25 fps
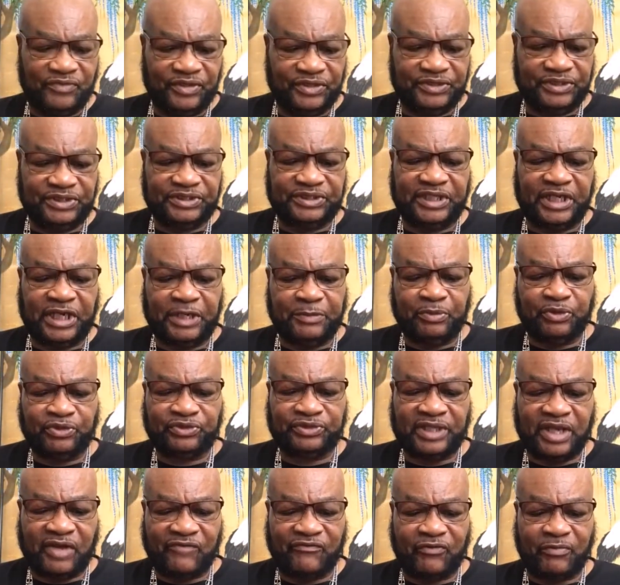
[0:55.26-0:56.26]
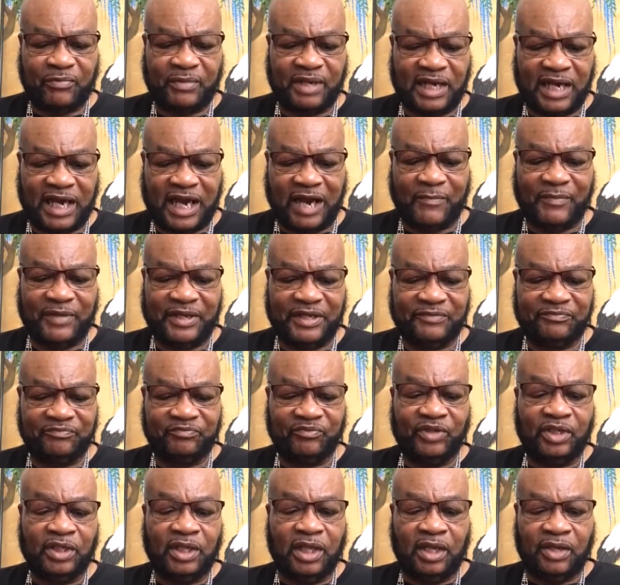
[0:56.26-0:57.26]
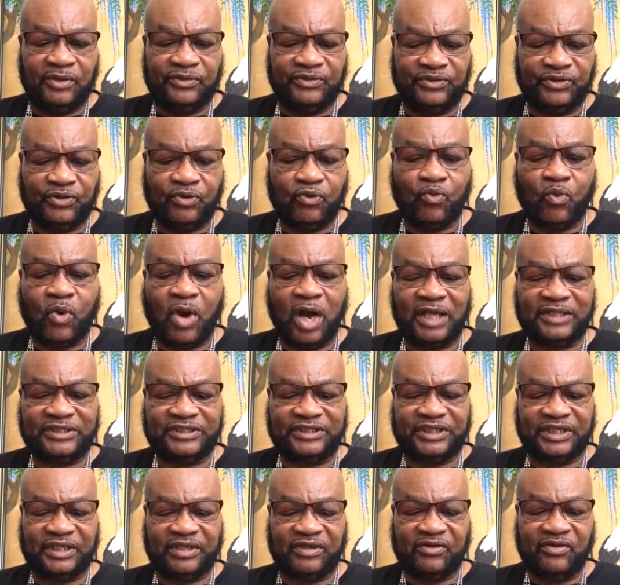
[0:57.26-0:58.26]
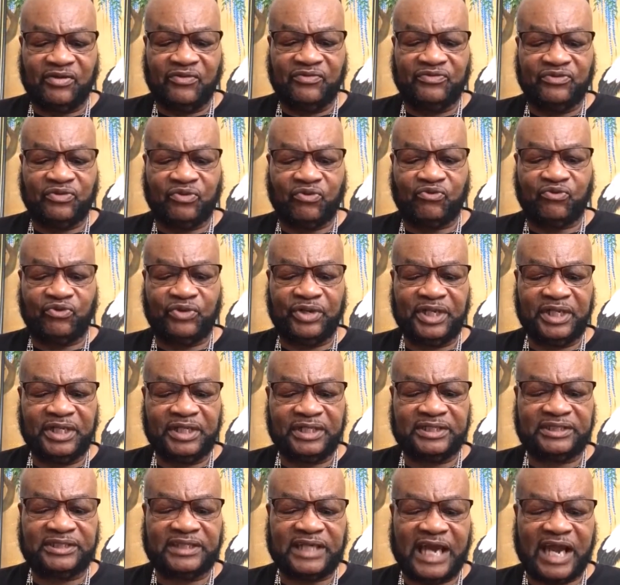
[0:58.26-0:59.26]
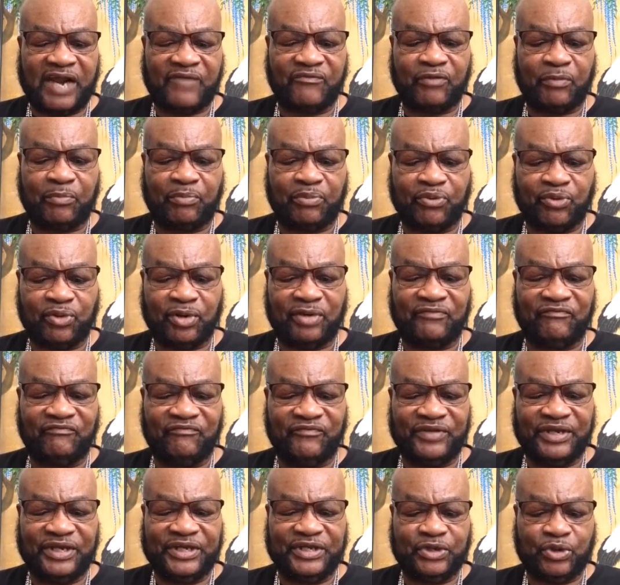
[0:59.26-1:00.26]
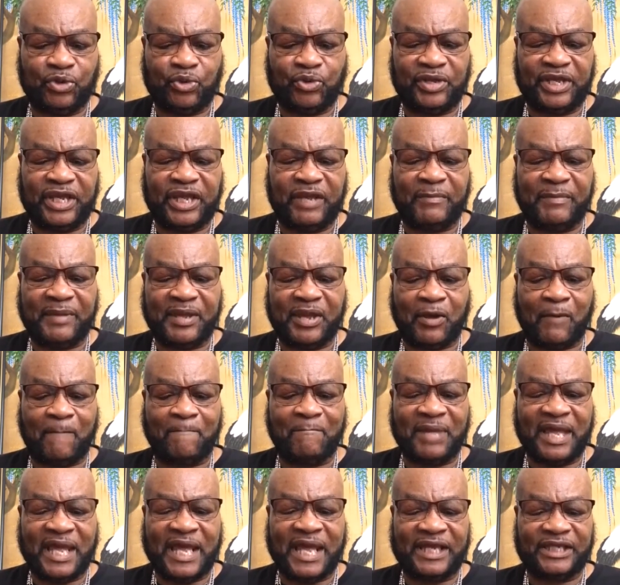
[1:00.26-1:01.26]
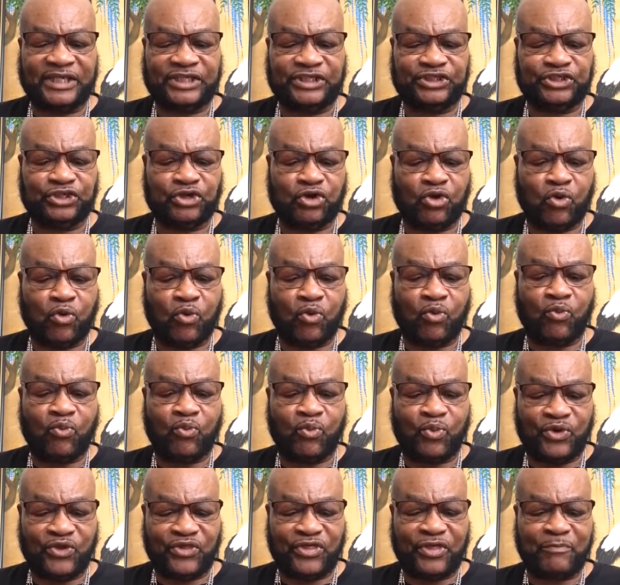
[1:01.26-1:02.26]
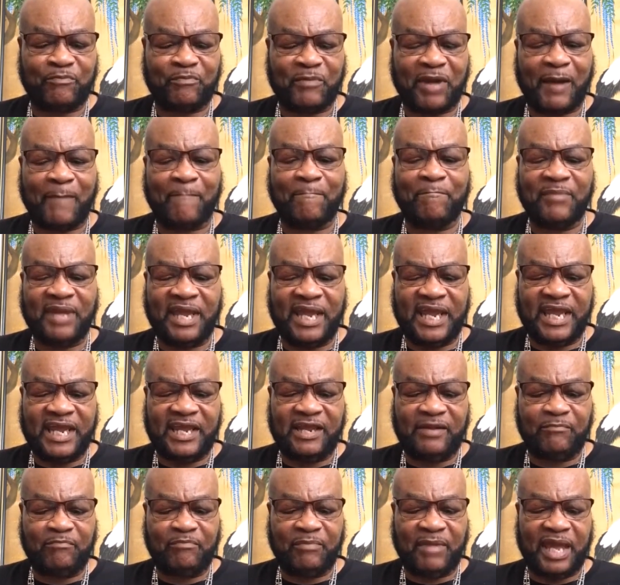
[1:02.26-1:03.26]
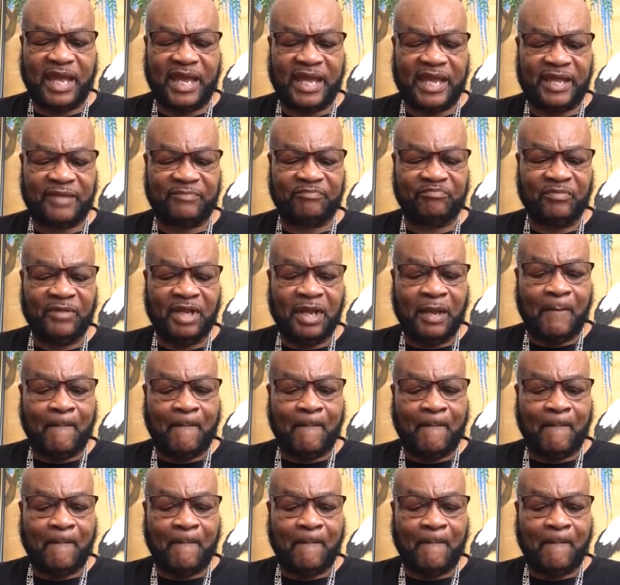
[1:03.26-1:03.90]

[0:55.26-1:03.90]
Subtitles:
This is Eddie Mustafa Muhammad, and you're watching the Ringside Report Video Email Bag Show with my main man,